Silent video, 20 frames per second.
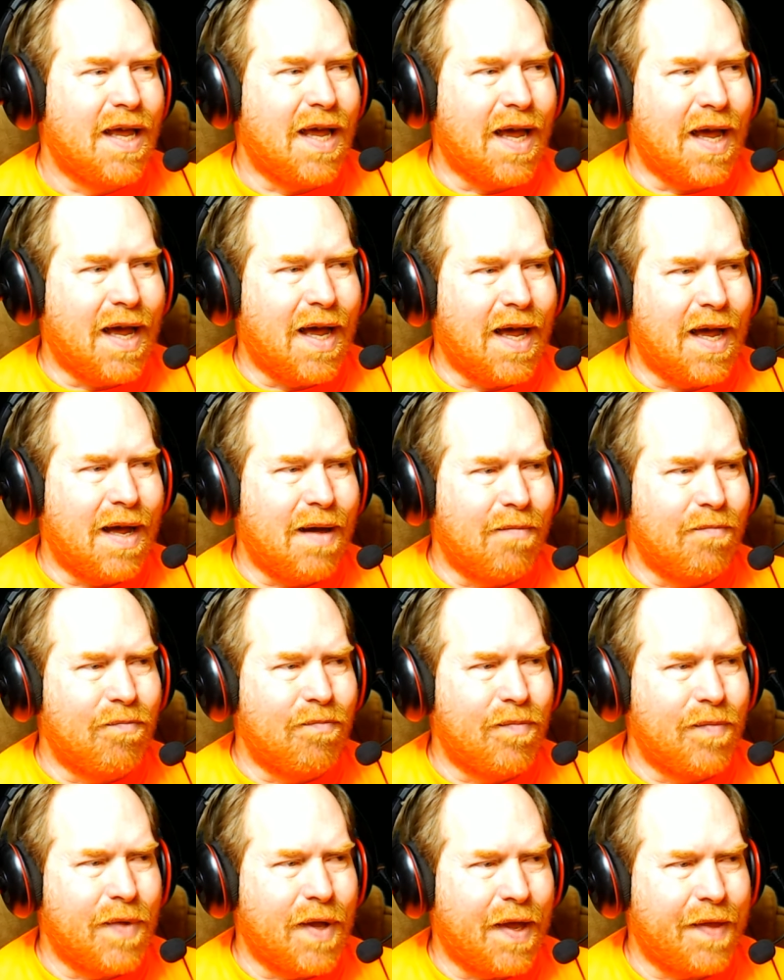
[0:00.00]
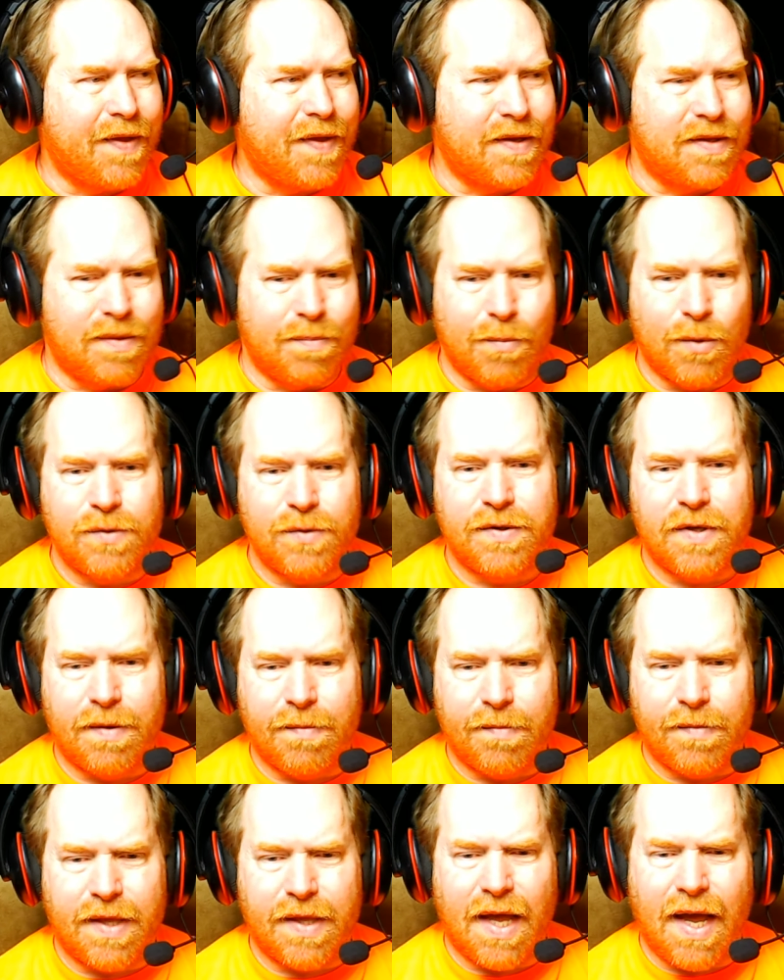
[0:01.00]
I think
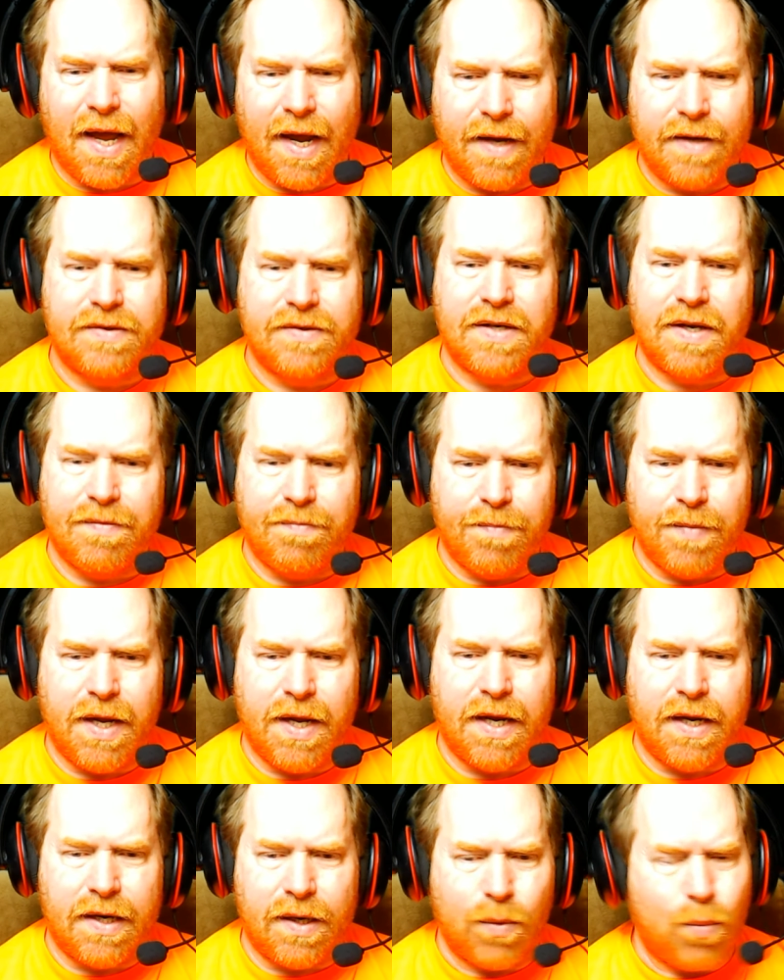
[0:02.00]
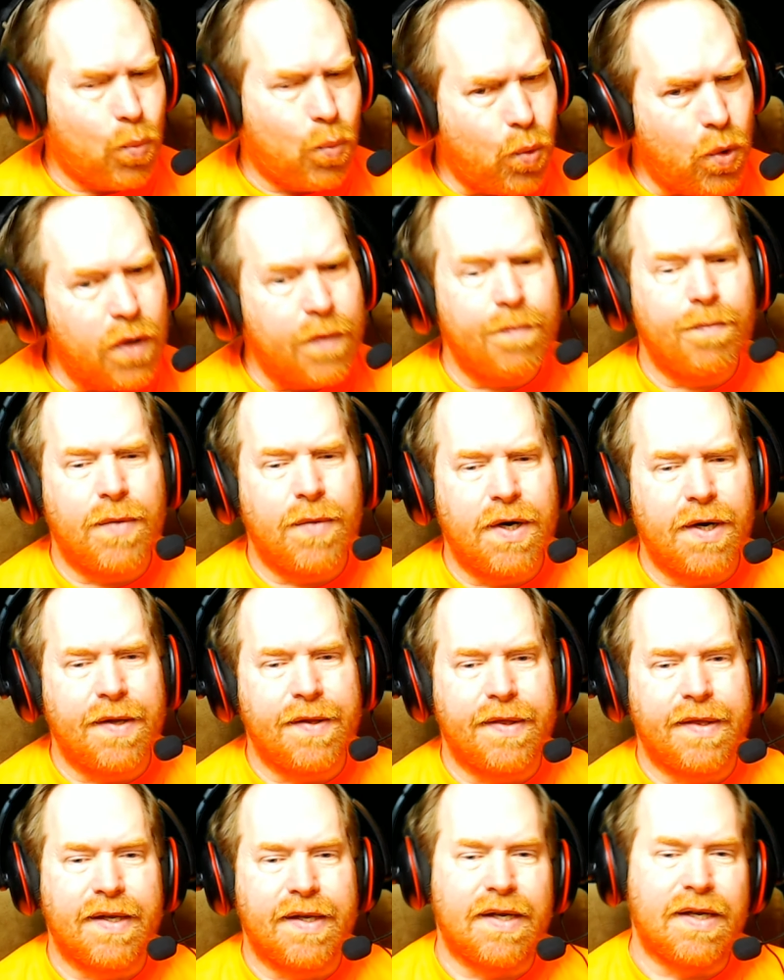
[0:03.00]
the highest I've made in 1
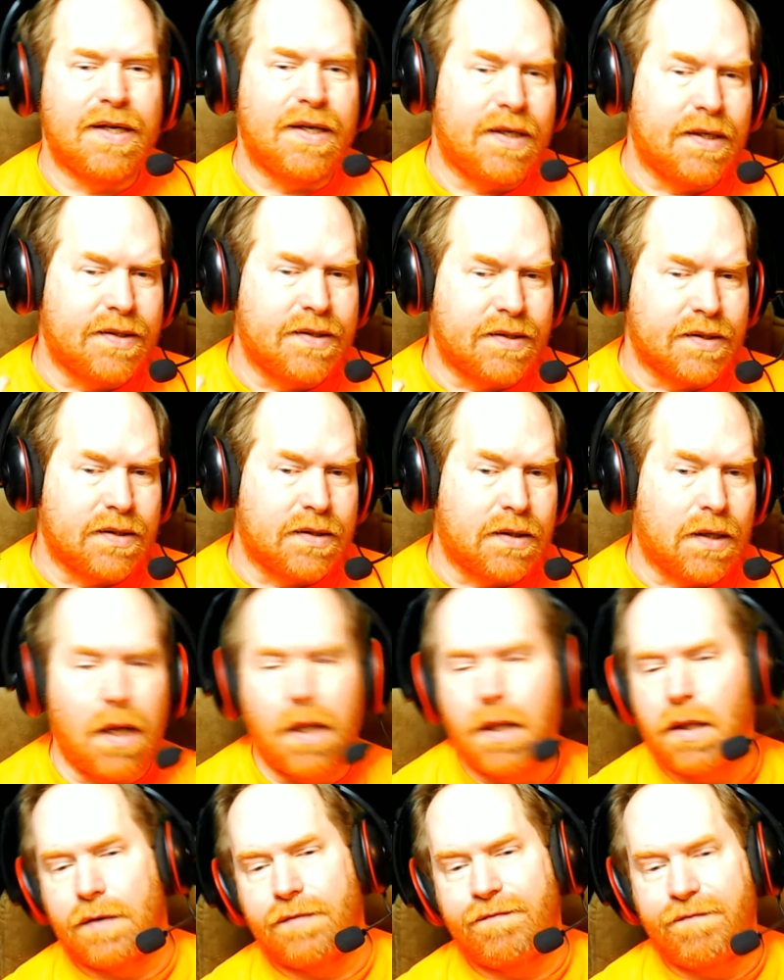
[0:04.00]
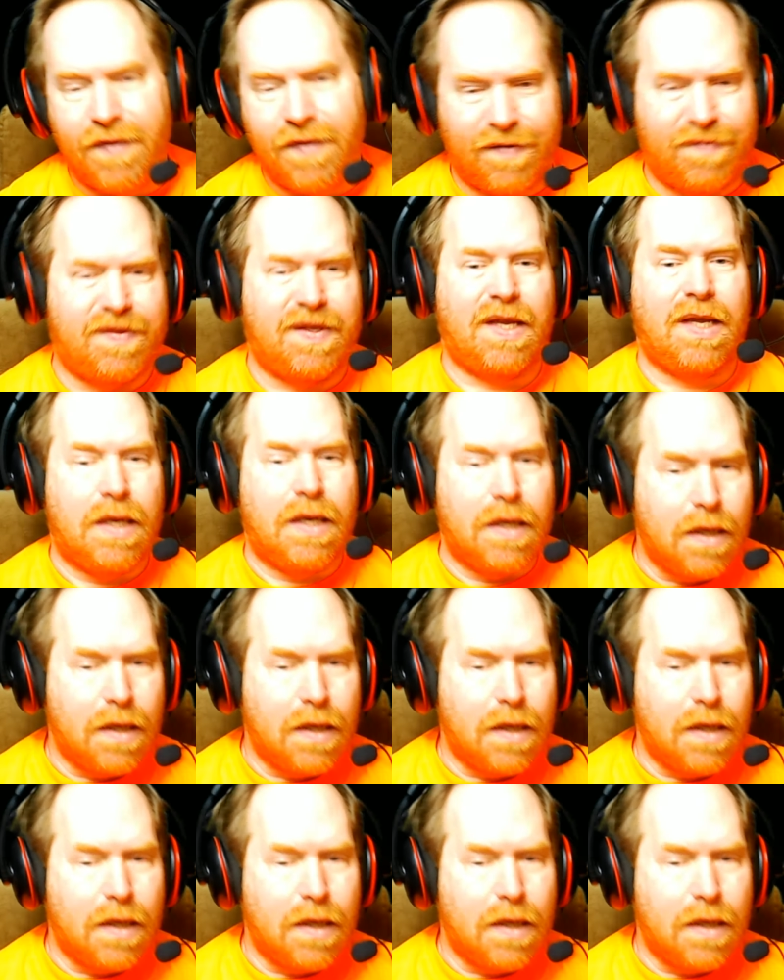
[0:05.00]
month is $1.50.